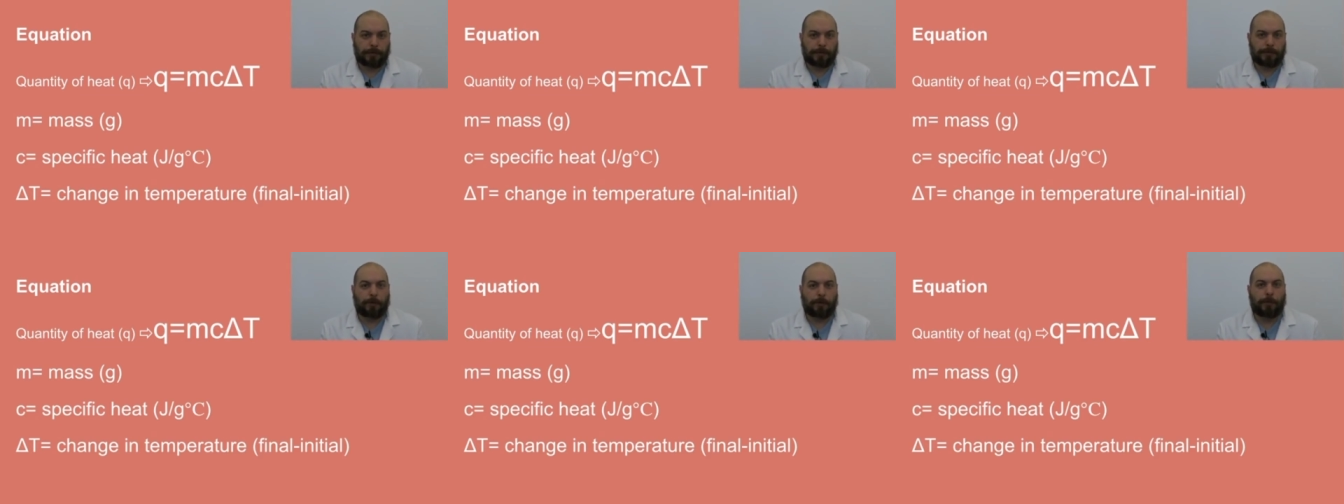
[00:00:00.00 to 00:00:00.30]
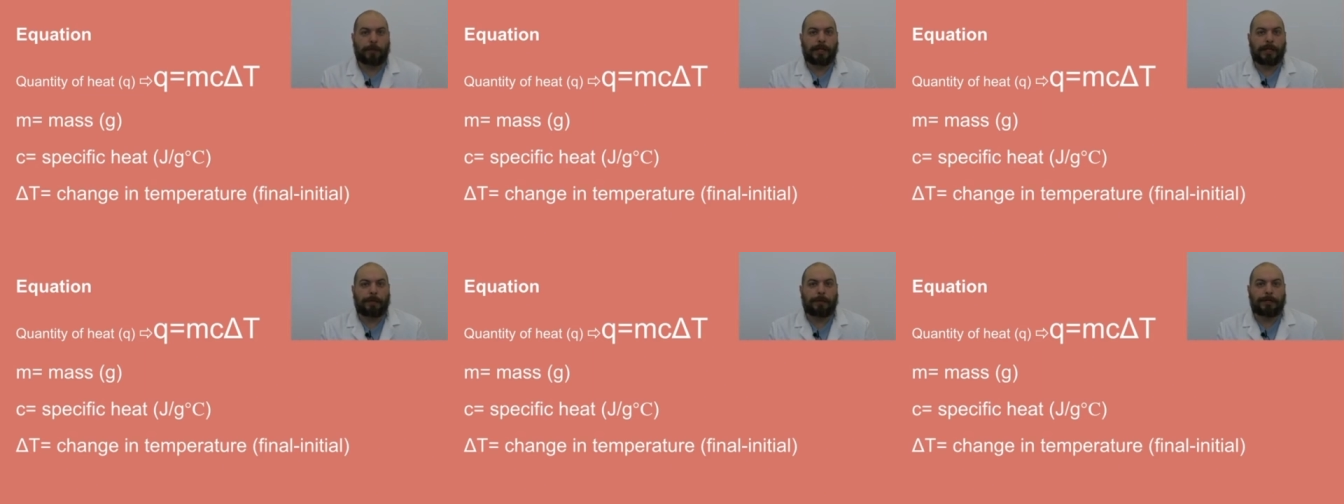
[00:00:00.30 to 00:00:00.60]
So
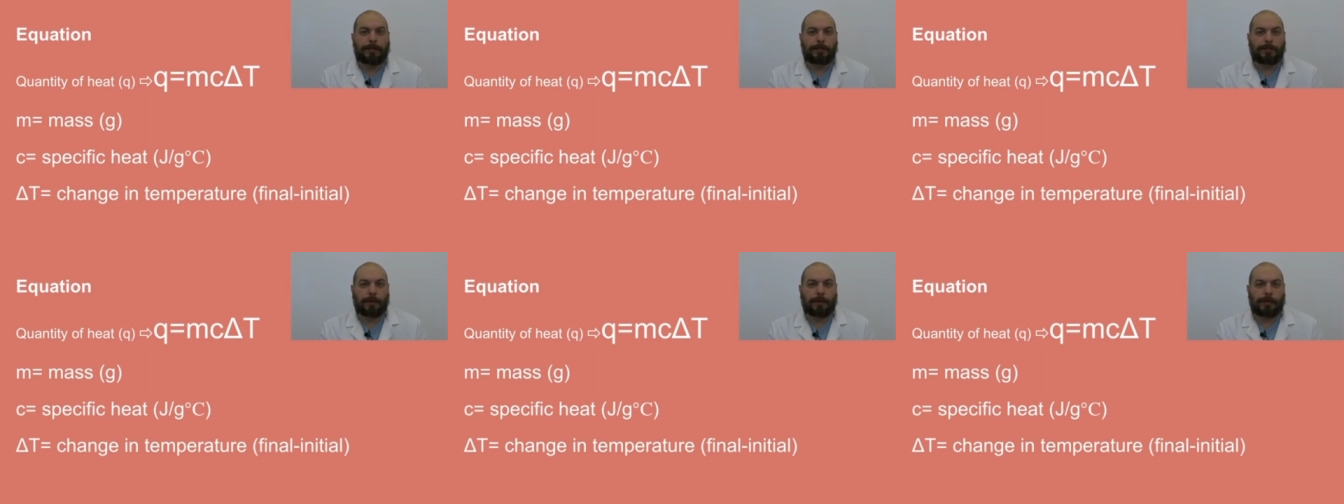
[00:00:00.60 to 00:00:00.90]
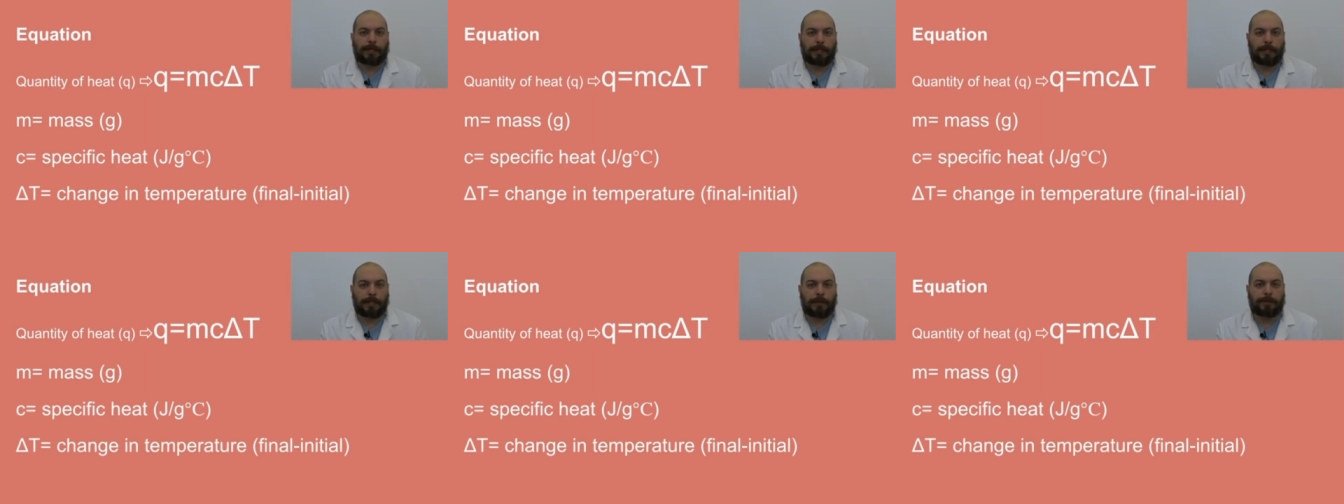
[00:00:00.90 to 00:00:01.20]
we need to make sure we
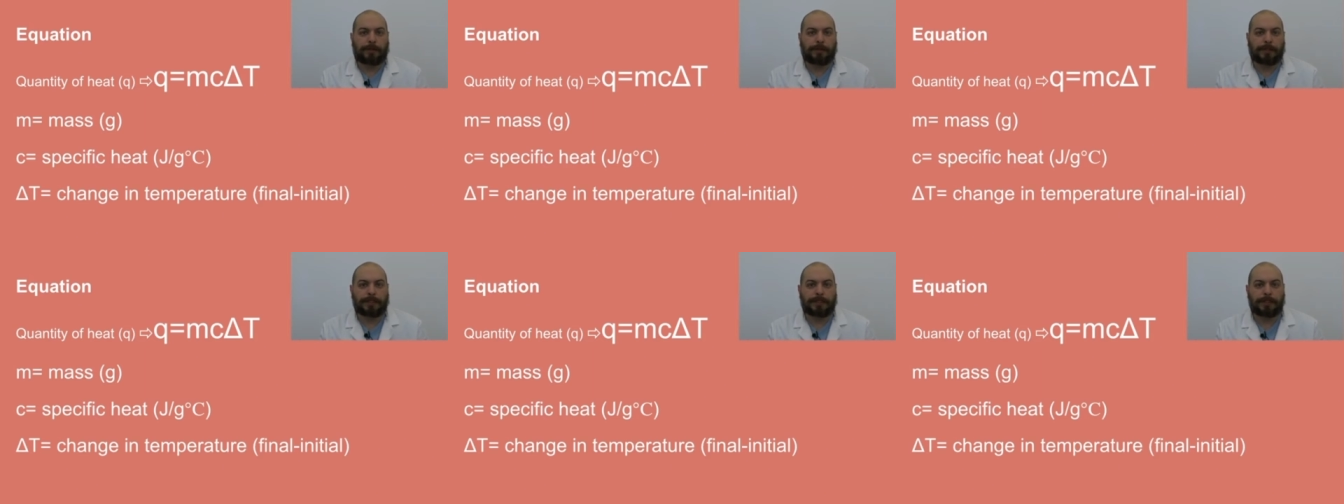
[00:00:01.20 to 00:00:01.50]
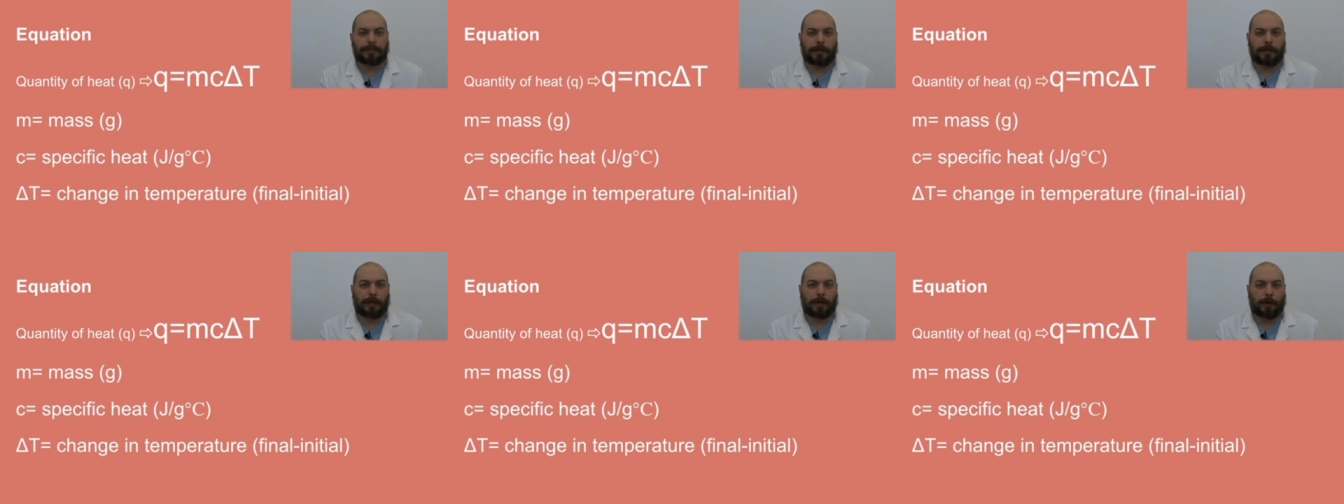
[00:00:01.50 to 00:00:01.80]
keep
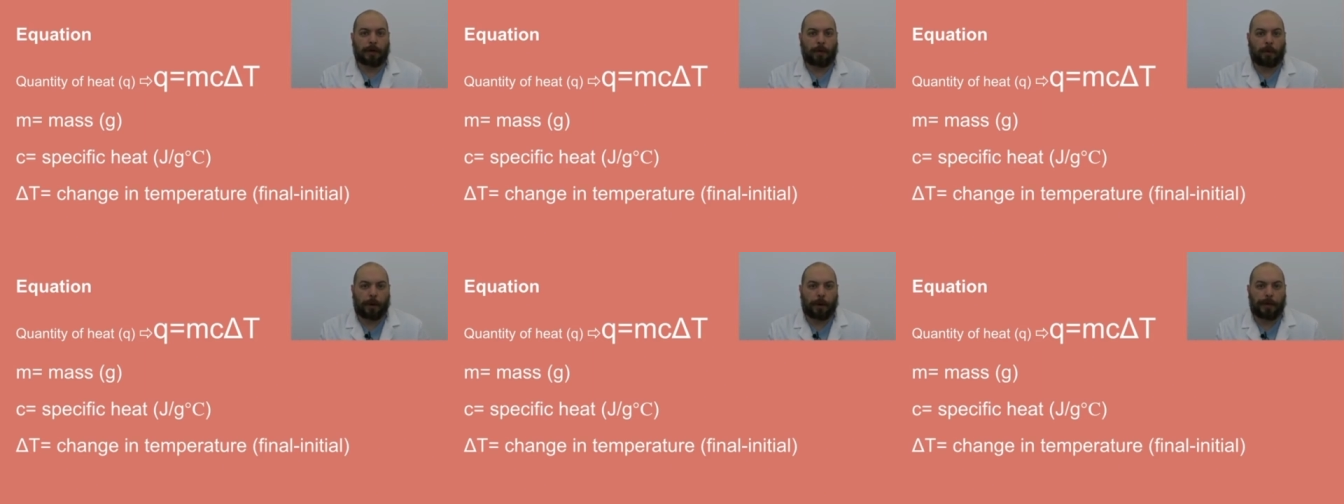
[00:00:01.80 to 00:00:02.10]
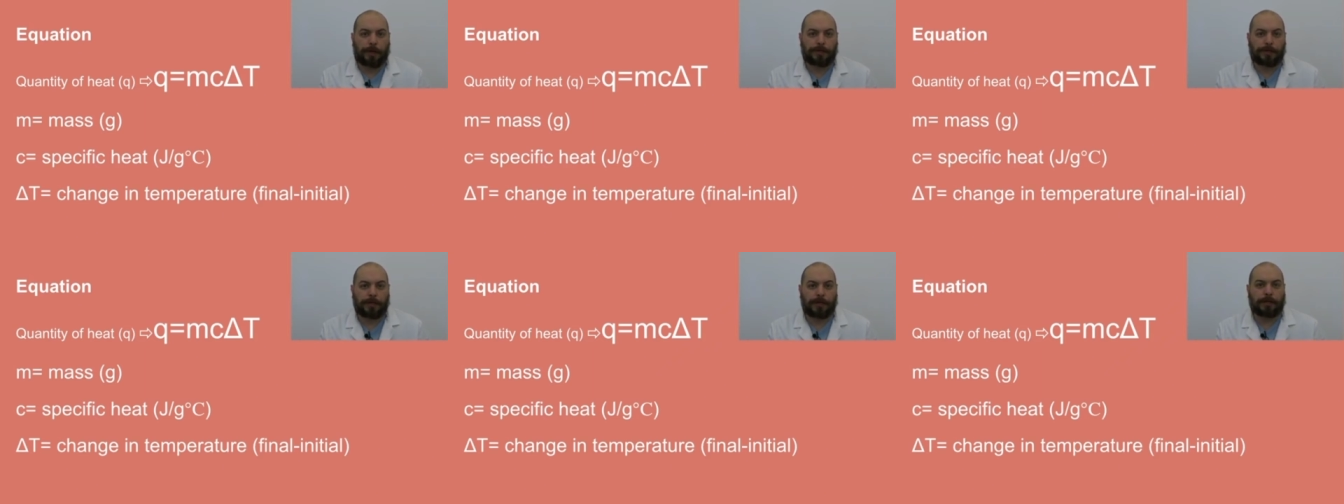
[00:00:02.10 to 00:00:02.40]
this
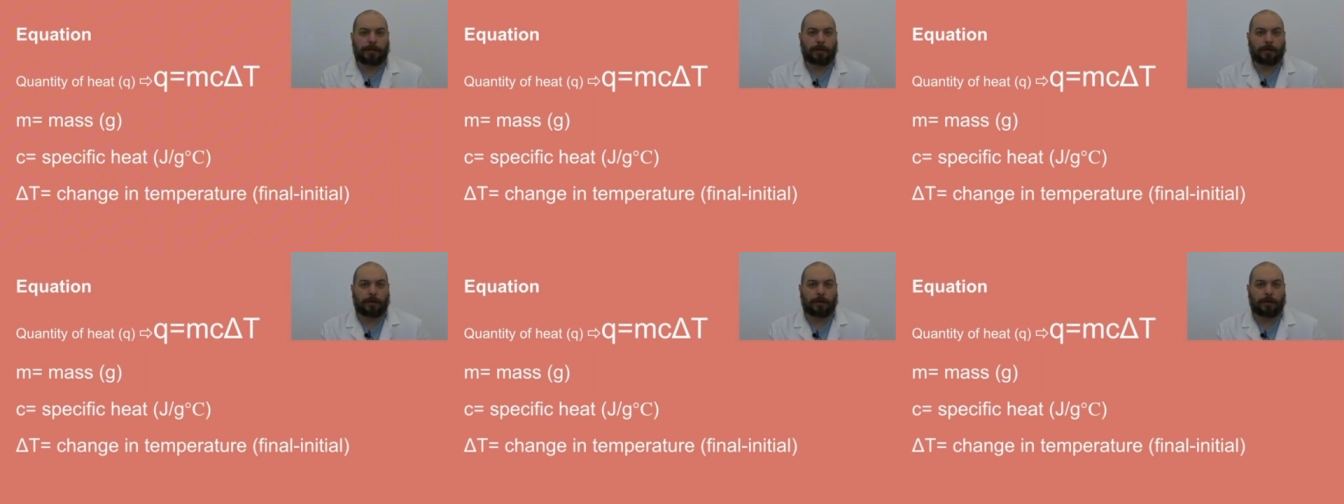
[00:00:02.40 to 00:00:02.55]
equation